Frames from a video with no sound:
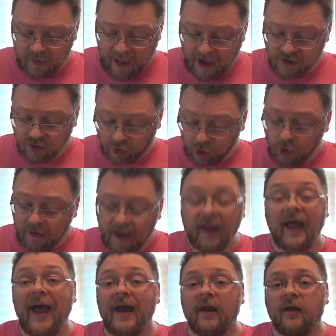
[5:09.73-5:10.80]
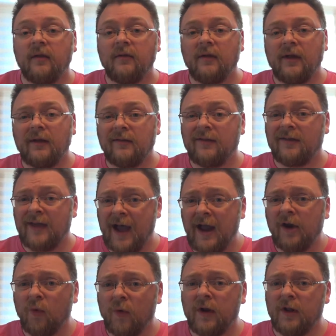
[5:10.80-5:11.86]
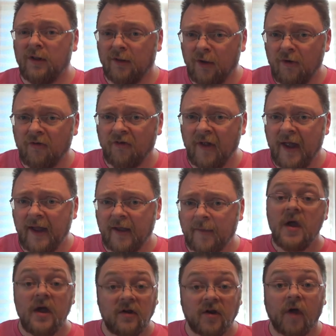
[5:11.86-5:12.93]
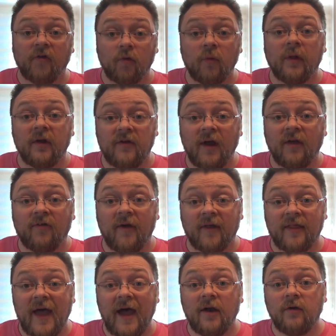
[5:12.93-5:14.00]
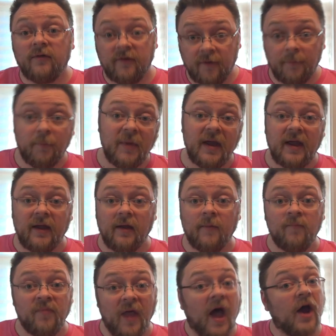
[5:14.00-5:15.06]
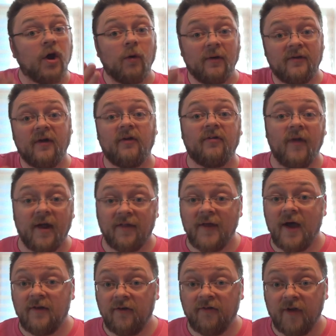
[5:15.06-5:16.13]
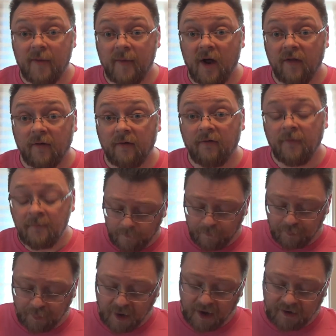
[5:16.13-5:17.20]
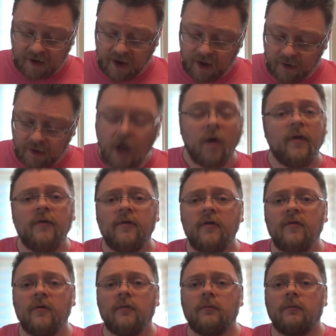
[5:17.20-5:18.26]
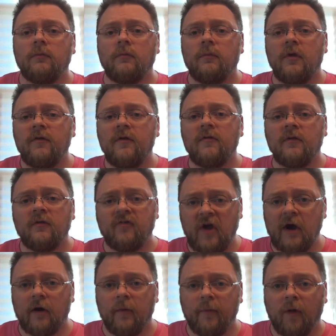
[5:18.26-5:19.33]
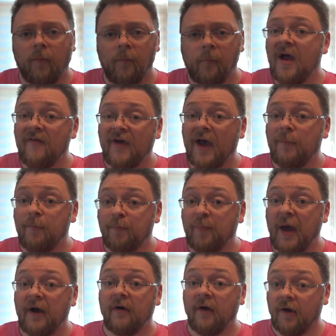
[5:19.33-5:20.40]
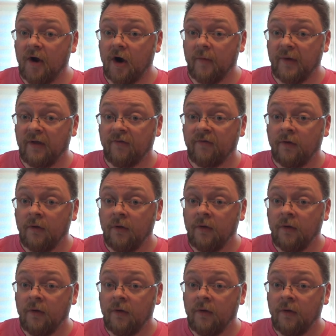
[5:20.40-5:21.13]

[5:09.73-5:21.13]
And looking at it, it's kind of what it looks like. It doesn't really taste like that to me. I know it tastes like that to some others. But, no, this isn't terrible. I've had better at Arby's.